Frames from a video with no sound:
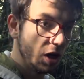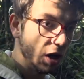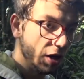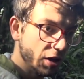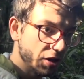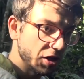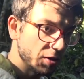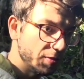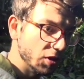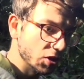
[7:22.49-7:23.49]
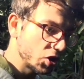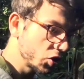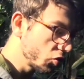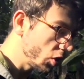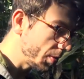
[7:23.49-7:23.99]
Nothing's been
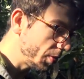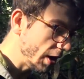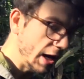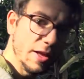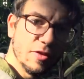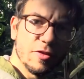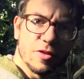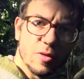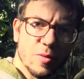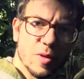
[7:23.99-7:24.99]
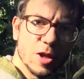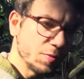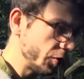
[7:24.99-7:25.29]
destroyed by ants, so that's